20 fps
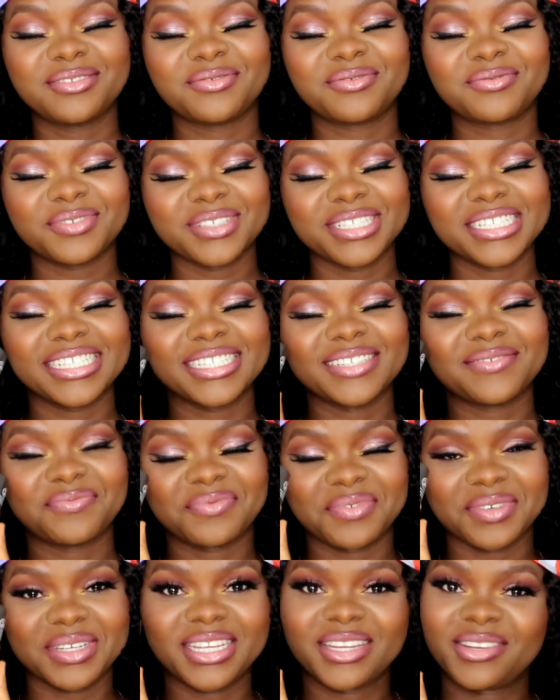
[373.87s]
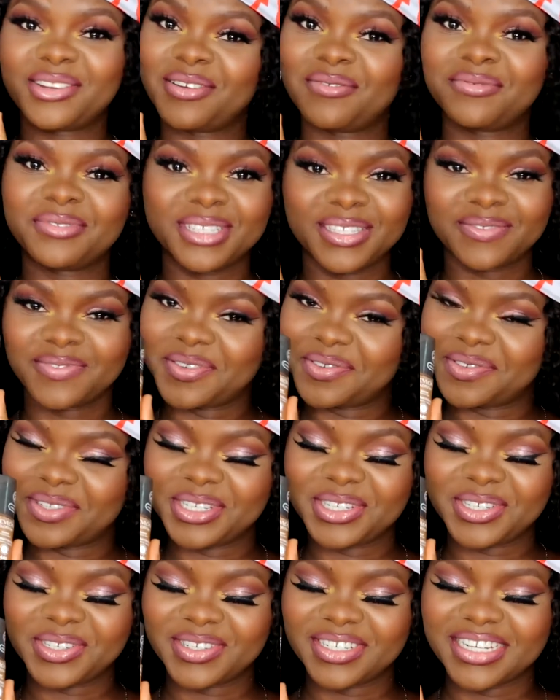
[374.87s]
really, really love this
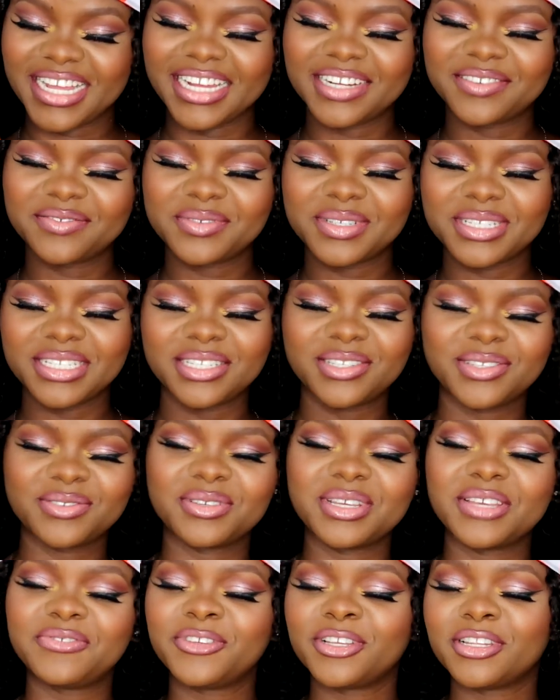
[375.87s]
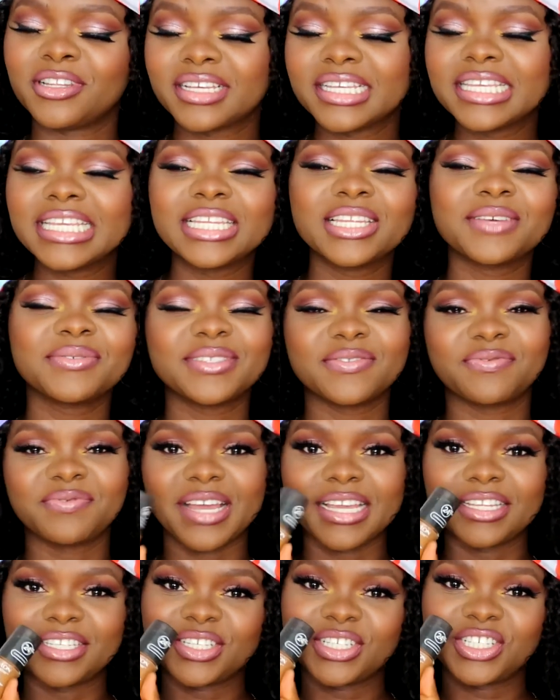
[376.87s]
foundation. I really do. If you're lucky enough to
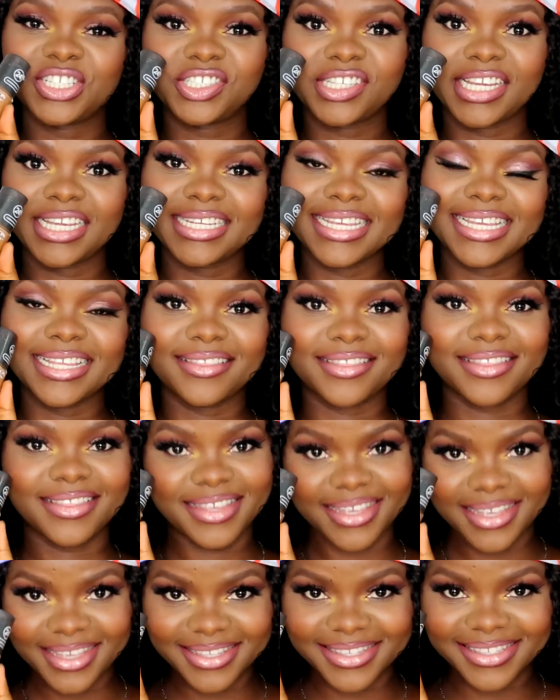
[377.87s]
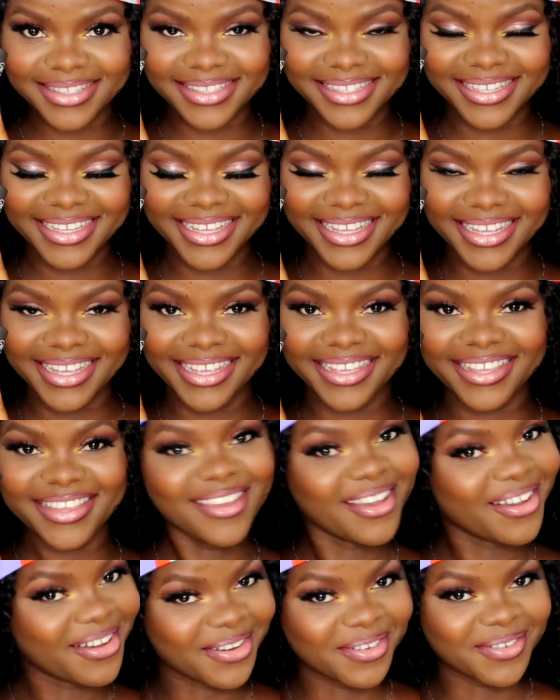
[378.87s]
find your shade in this,
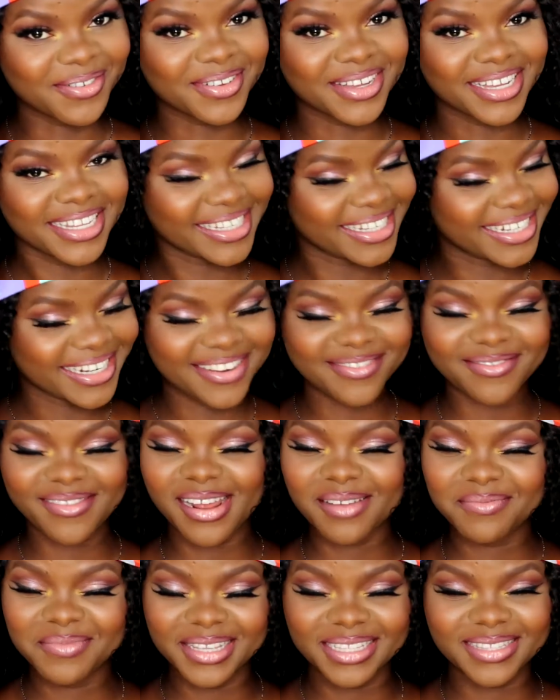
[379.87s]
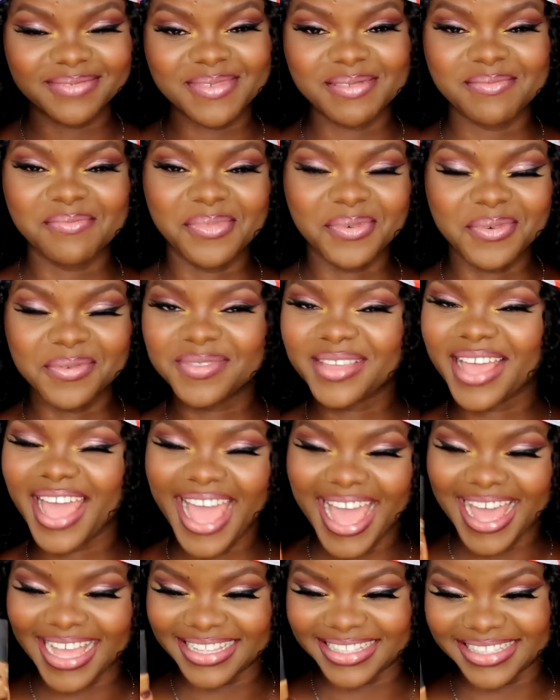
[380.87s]
yo, grab it with both
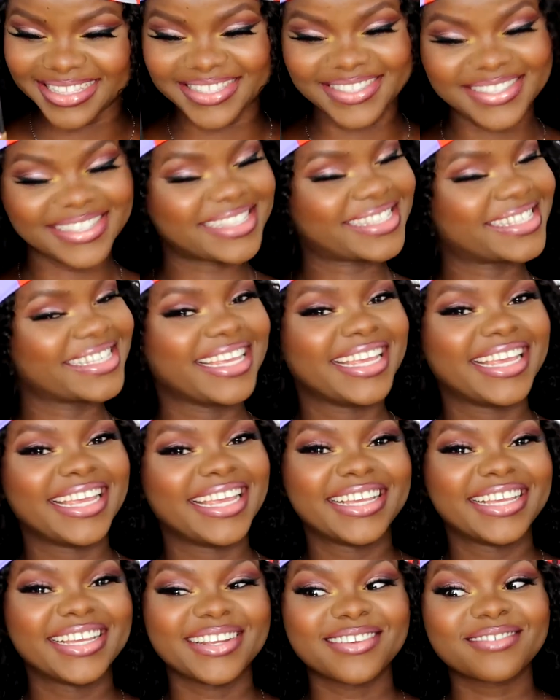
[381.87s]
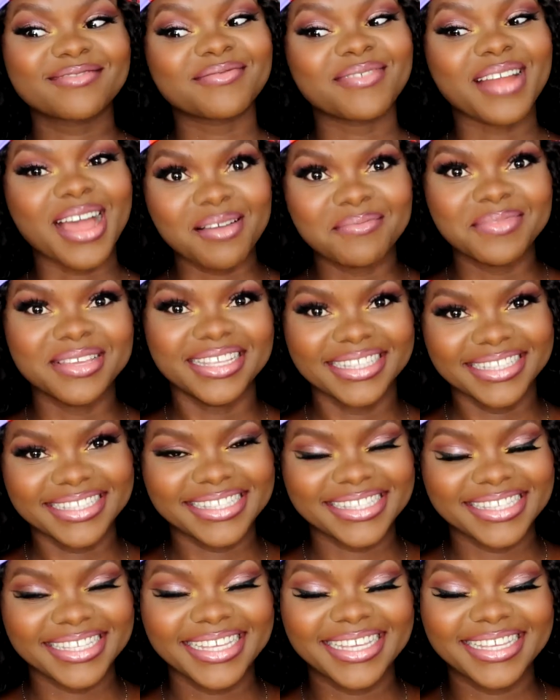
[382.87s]
hands. Just grab
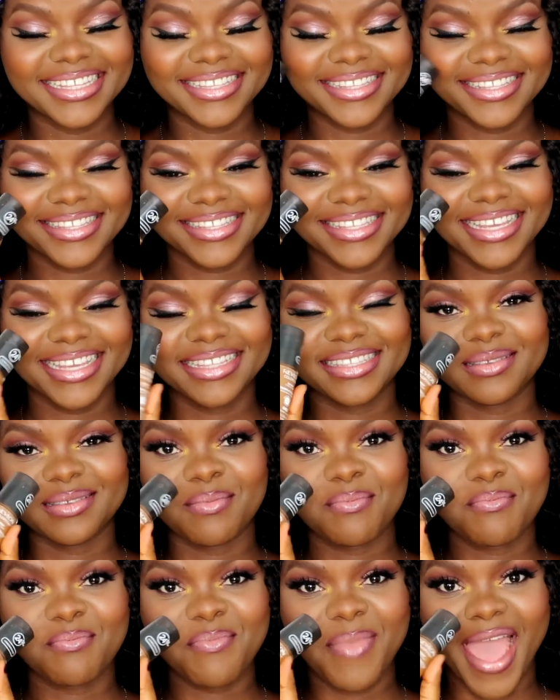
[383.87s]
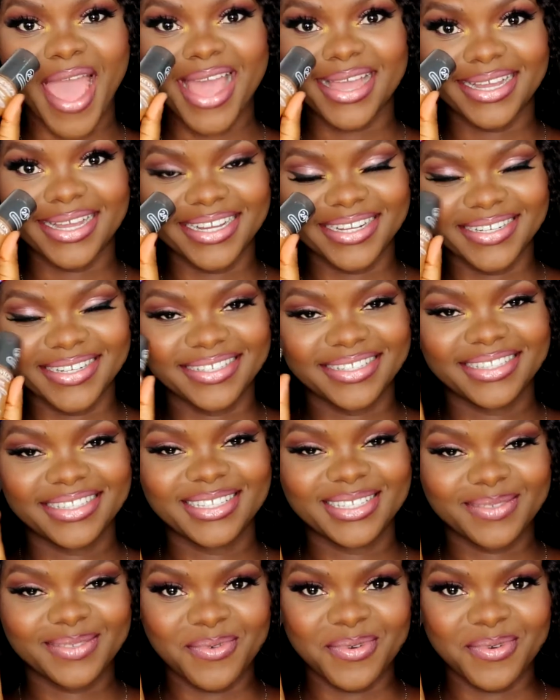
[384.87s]
it. It's a banger, this